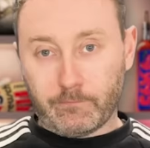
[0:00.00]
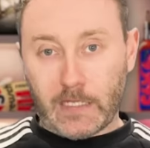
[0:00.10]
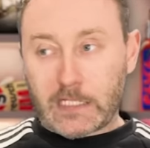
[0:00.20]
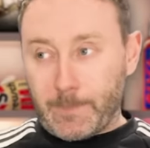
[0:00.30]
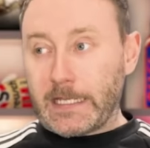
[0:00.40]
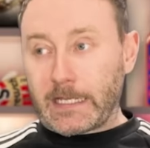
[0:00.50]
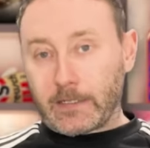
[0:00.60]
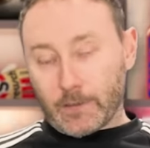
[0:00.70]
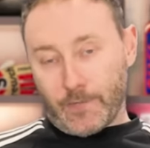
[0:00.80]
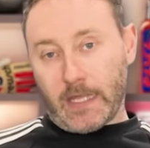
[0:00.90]
And
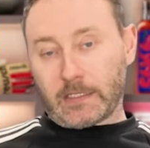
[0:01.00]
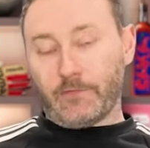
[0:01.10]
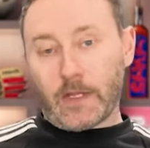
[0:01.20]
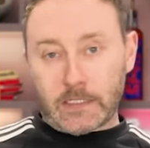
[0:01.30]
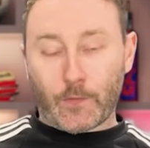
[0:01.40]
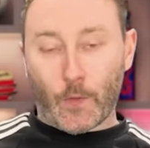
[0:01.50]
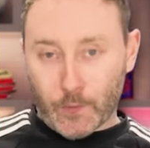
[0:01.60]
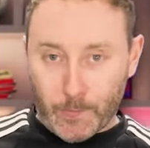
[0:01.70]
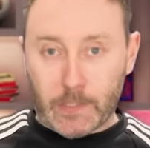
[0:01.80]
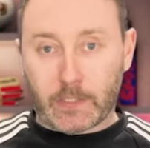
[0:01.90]
speaking of that defensive
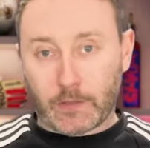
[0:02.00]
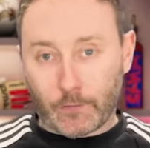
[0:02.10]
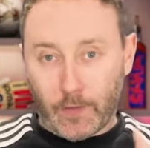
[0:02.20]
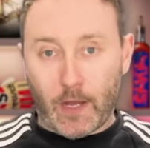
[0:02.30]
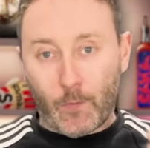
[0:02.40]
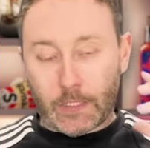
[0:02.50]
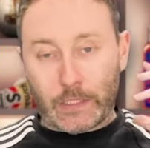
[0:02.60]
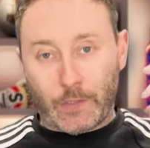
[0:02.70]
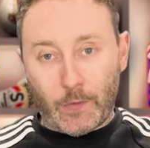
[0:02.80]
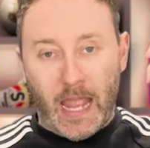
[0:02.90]
contribution, right, I want to
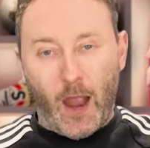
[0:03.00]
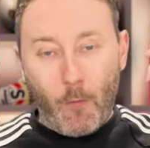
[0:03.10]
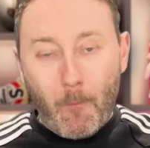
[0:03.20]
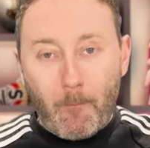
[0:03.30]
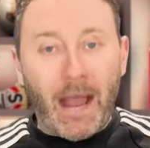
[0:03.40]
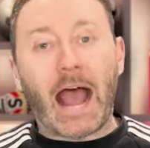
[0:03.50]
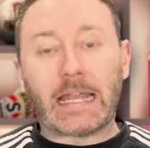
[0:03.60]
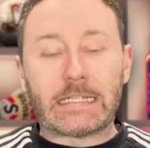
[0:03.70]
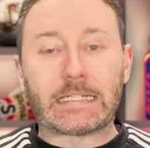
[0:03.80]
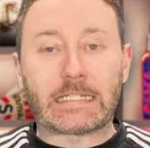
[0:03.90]
show you how mad
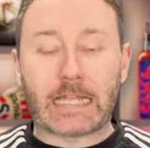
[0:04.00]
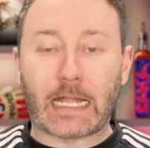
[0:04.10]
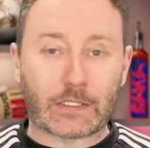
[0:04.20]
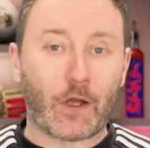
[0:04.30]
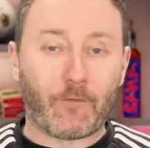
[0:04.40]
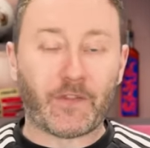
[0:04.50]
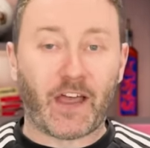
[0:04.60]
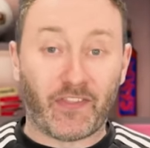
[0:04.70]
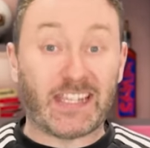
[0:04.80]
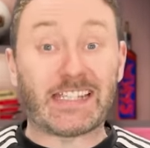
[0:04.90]
his stats are for
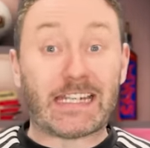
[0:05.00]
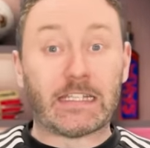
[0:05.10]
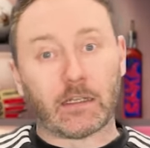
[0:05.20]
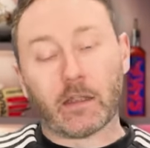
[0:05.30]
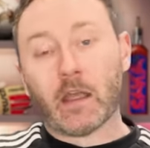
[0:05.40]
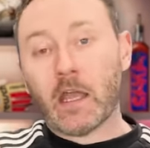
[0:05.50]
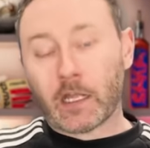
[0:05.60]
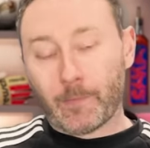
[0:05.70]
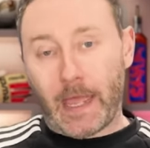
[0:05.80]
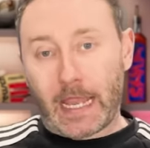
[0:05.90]
that this season
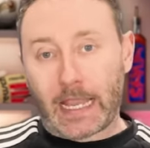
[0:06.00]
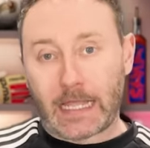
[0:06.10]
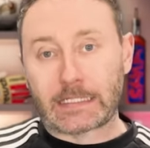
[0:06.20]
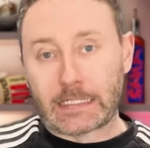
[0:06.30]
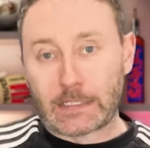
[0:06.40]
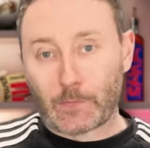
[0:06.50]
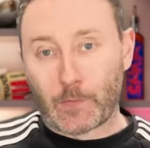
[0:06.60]
compared to last season with